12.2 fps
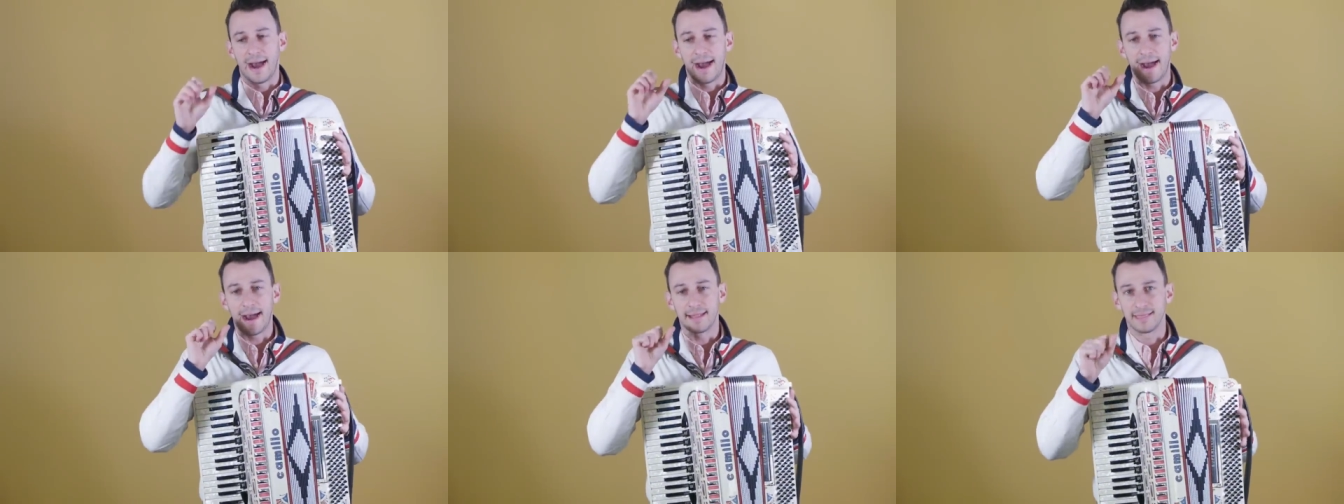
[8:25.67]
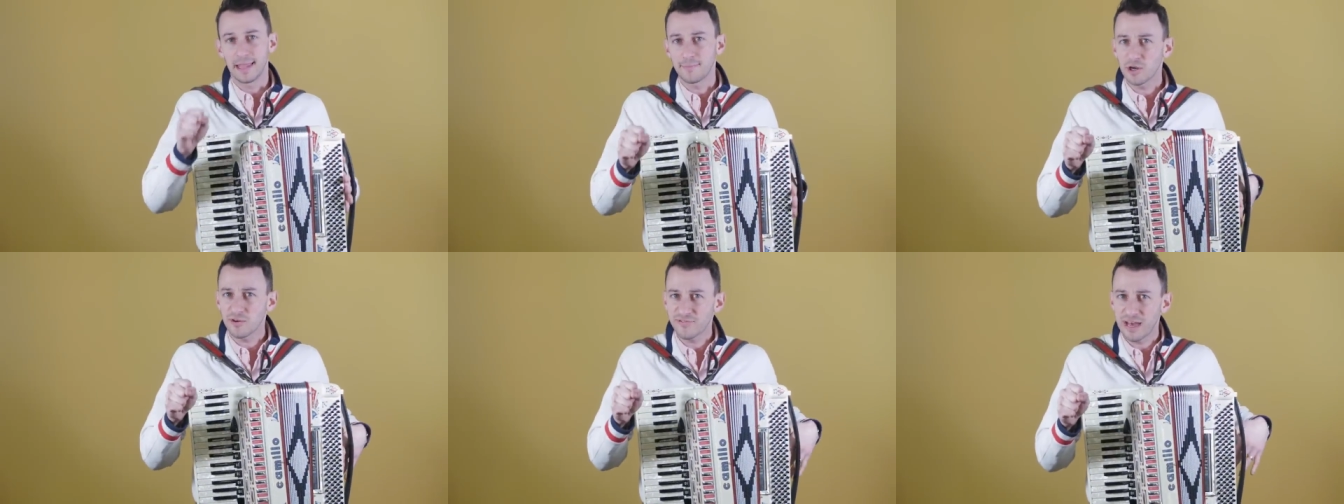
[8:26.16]
Let
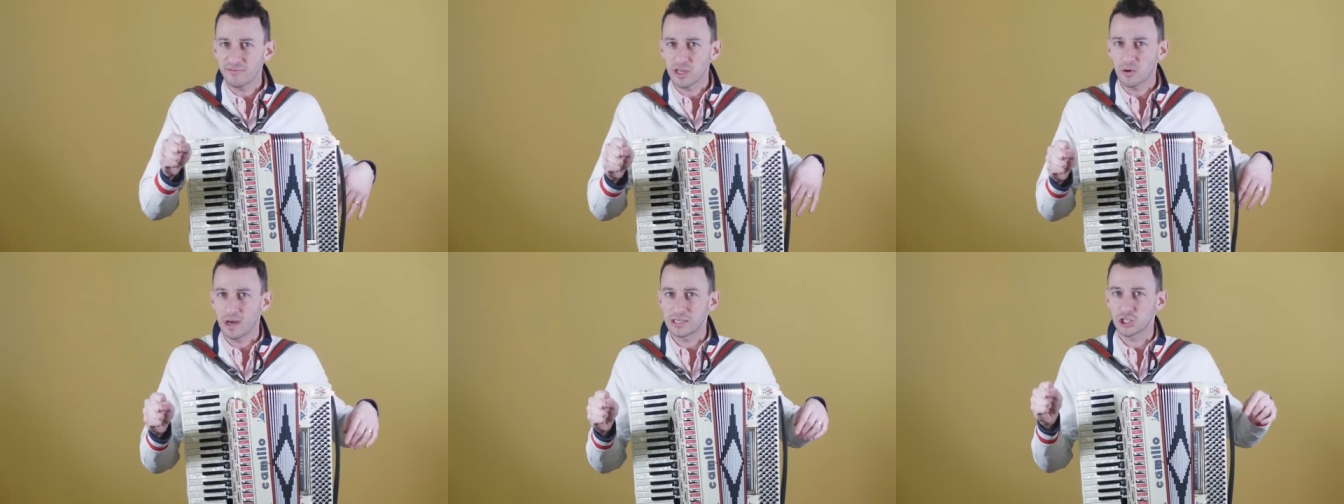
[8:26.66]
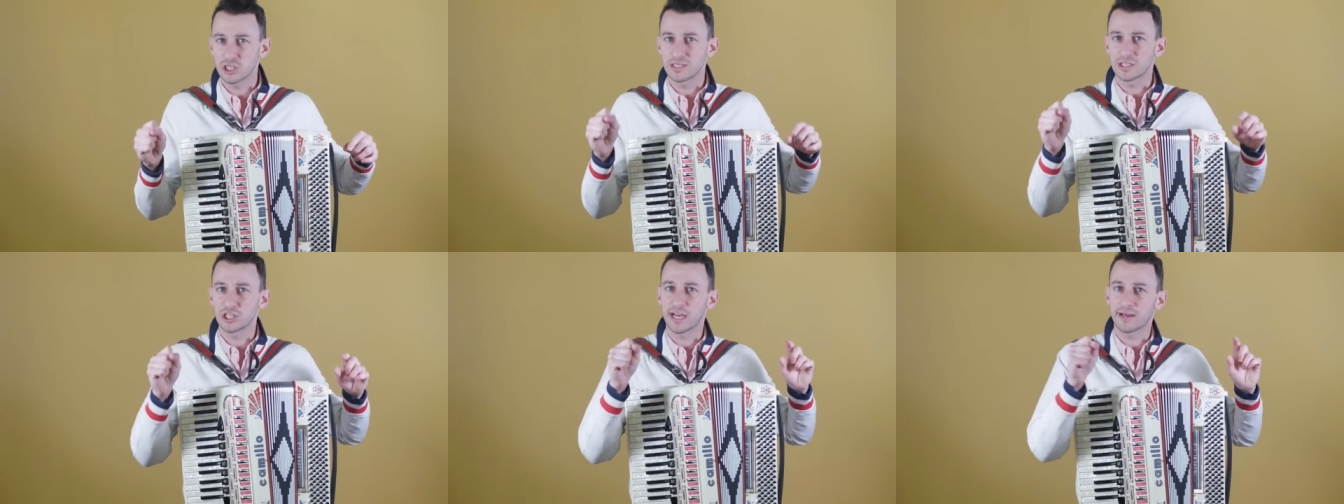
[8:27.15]
me know if you have any
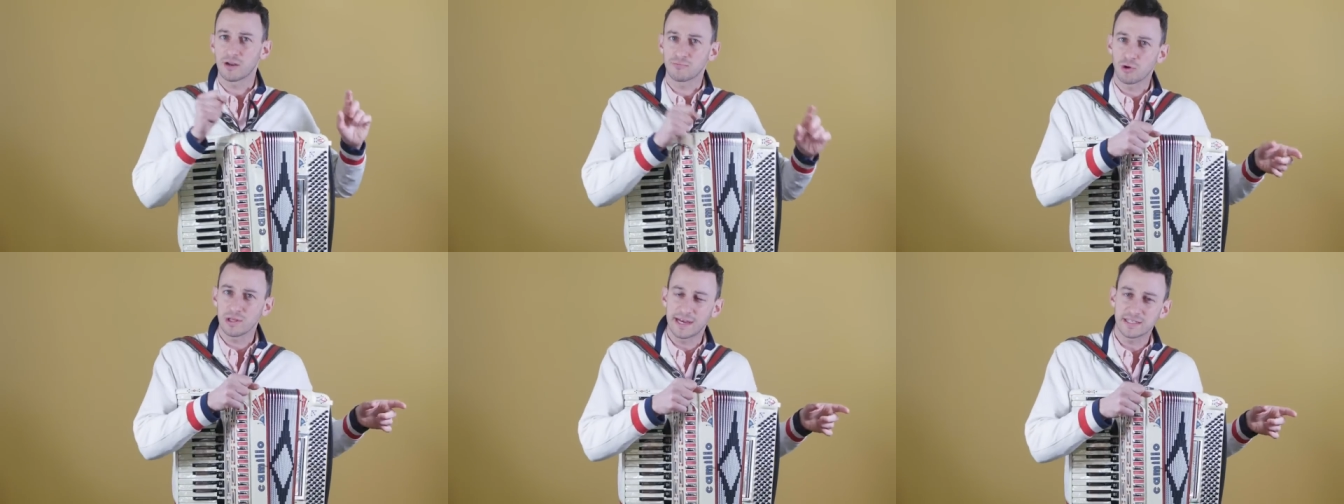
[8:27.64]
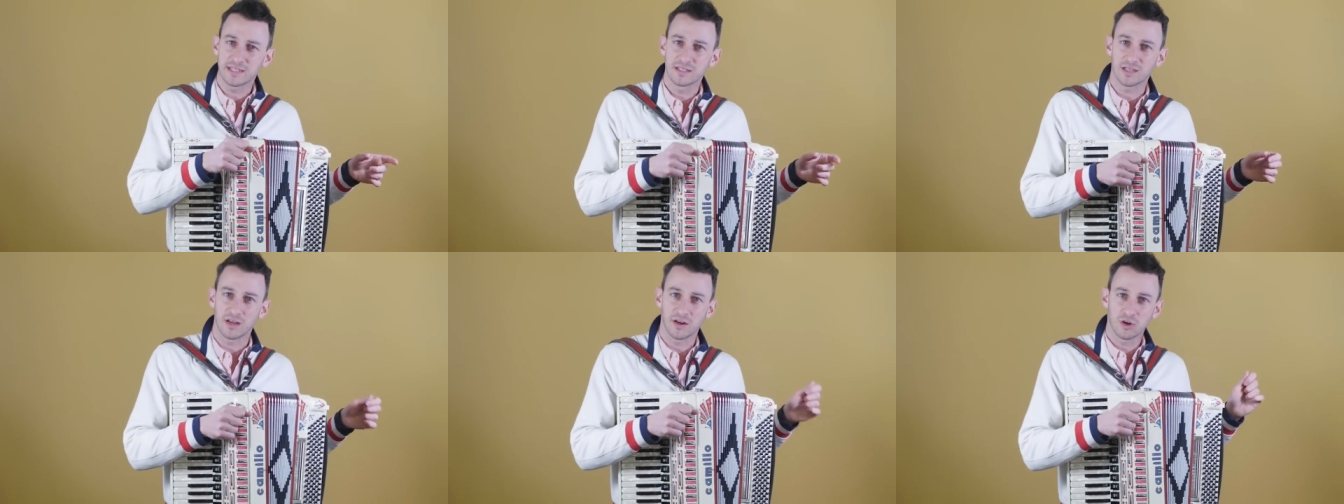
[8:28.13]
questions. Check out more
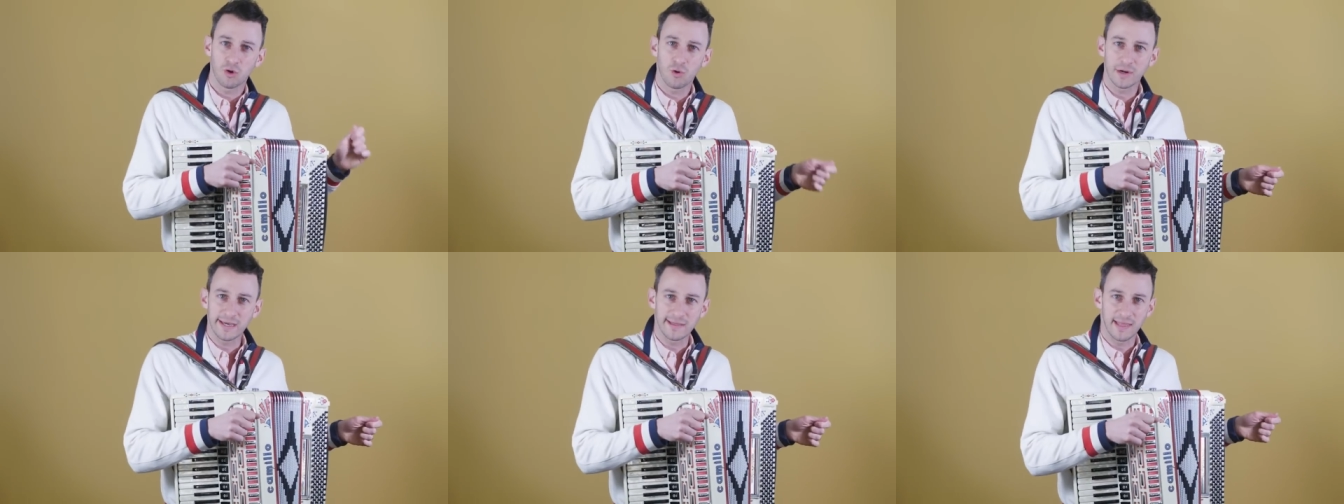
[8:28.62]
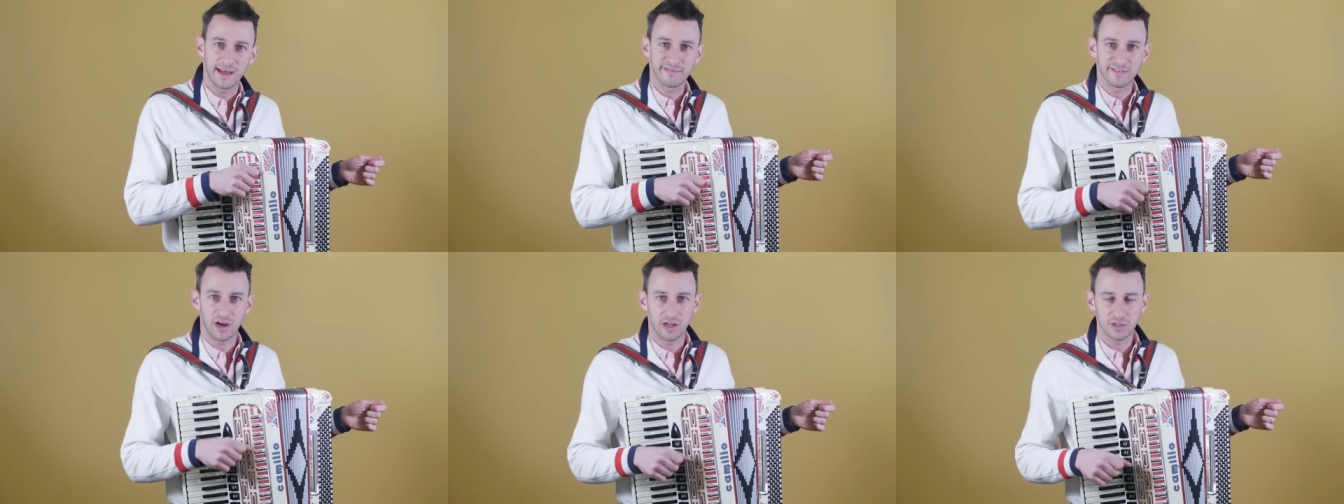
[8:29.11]
lessons on
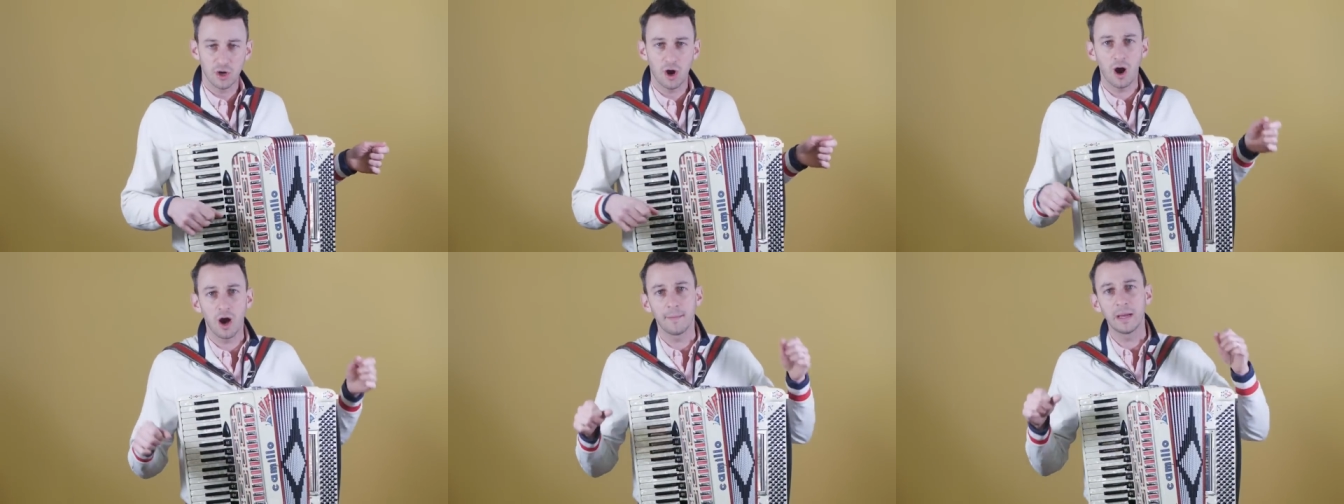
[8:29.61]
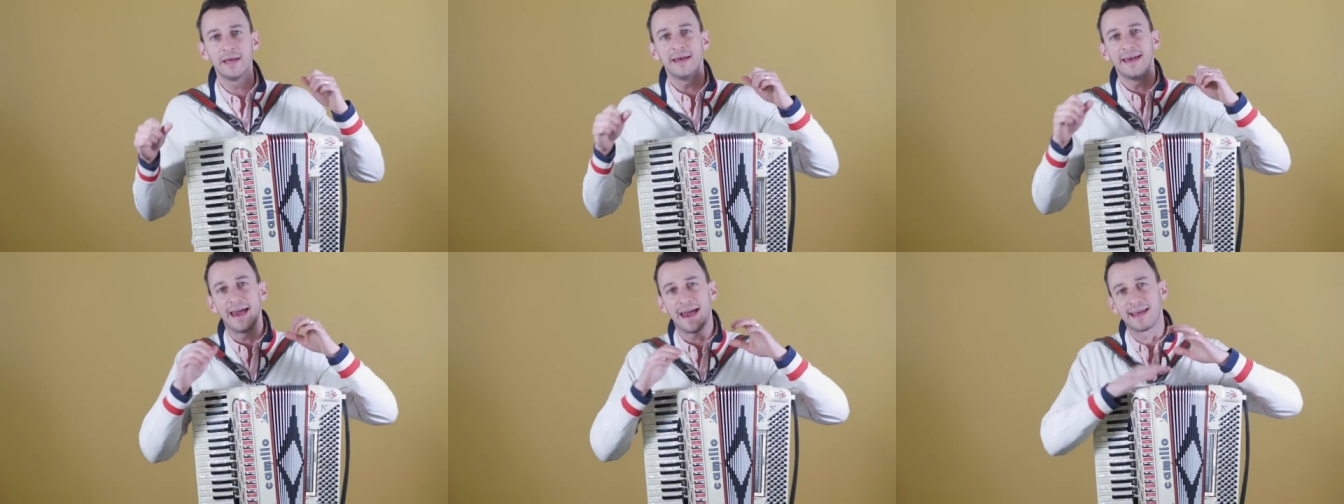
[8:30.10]
accordionlove.com
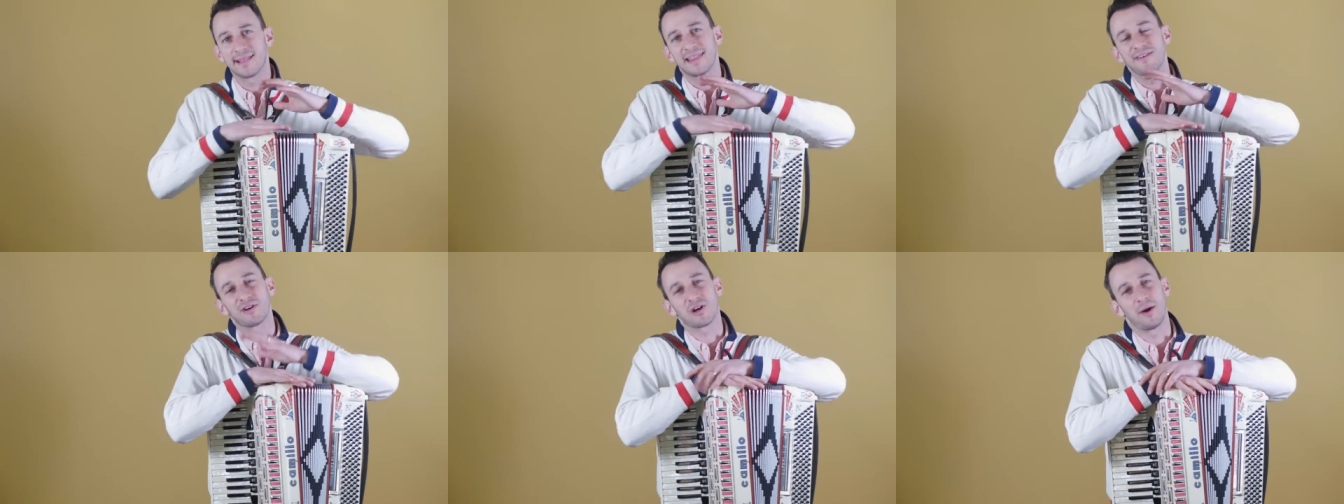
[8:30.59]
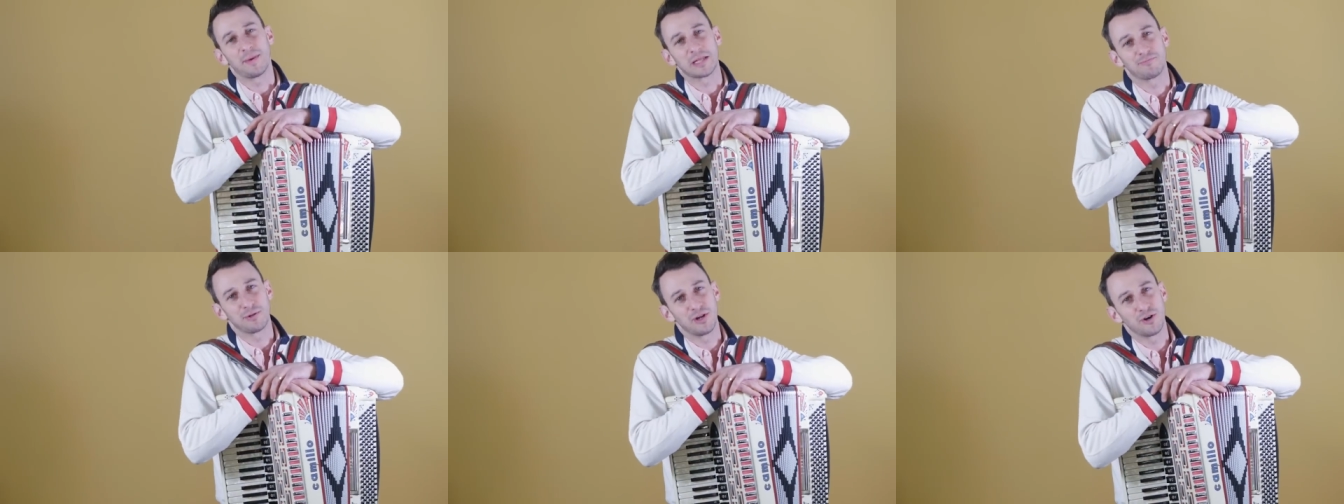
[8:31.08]
and leave a
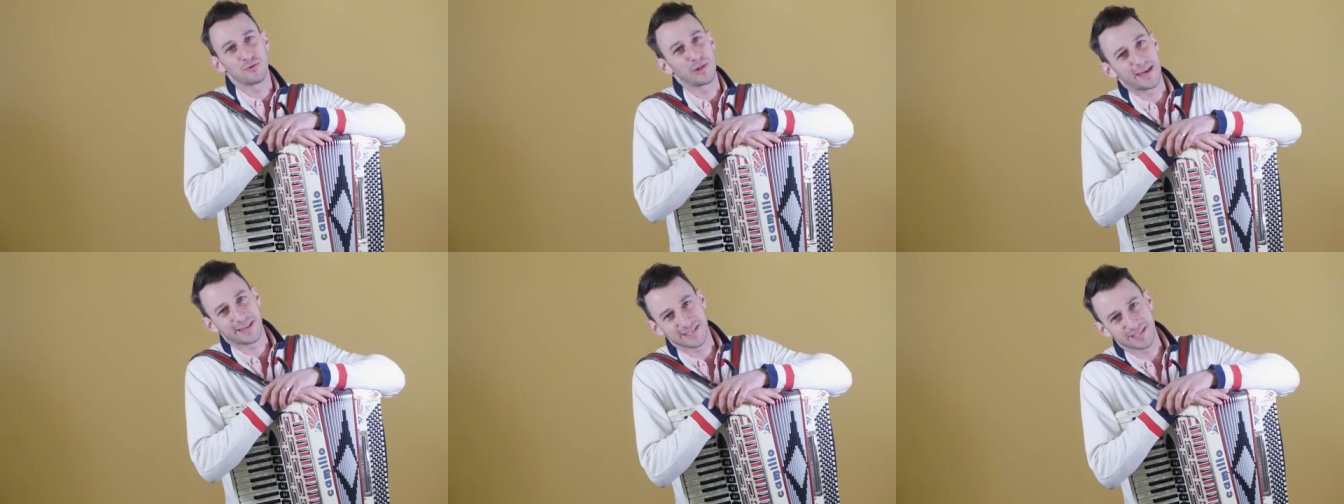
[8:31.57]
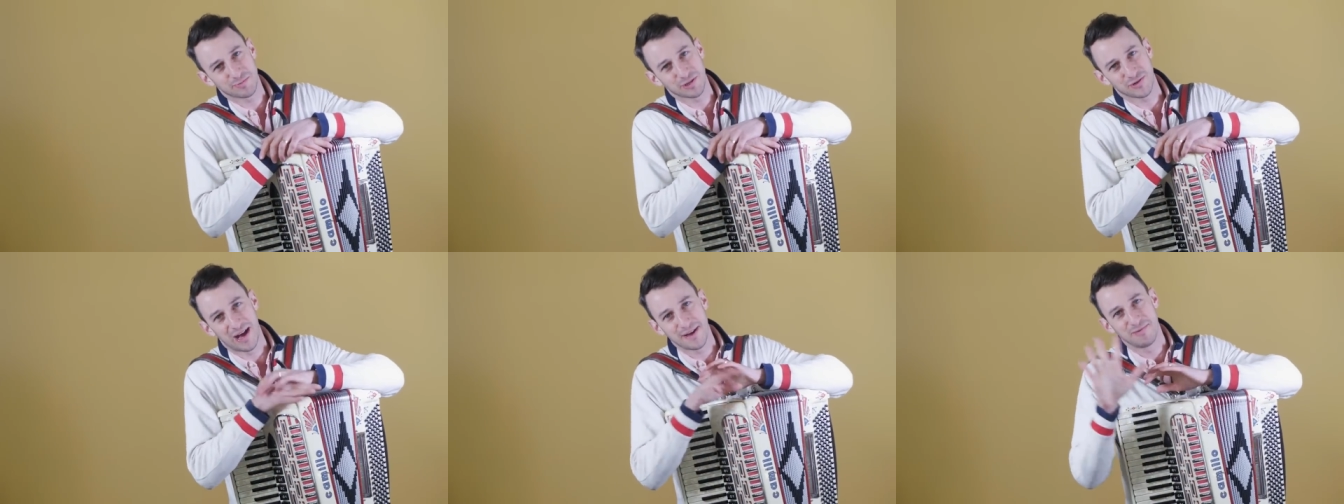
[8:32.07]
comment below, like and
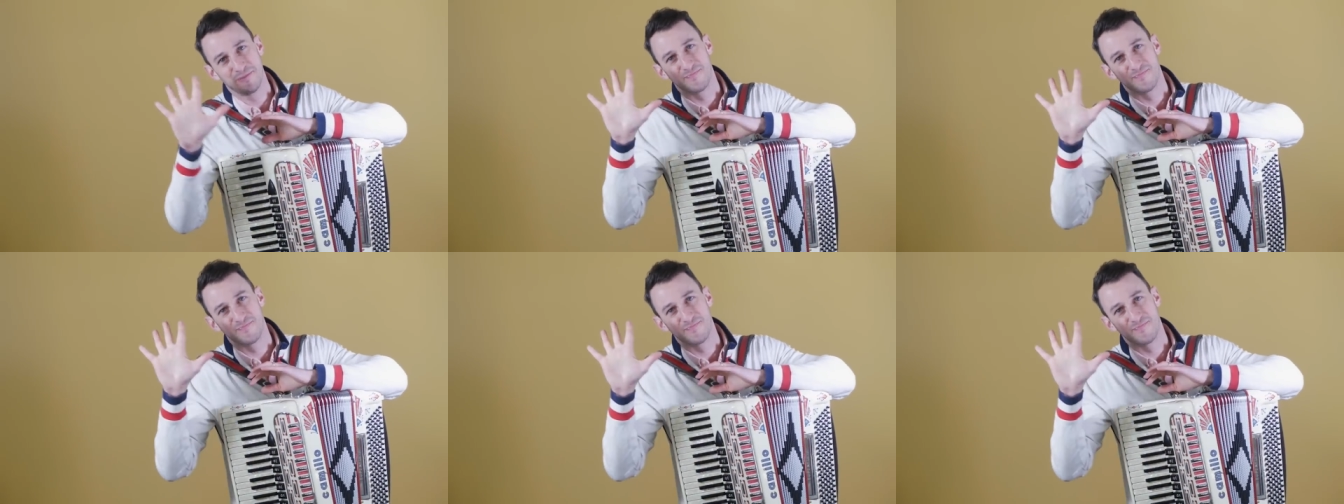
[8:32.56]
subscribe.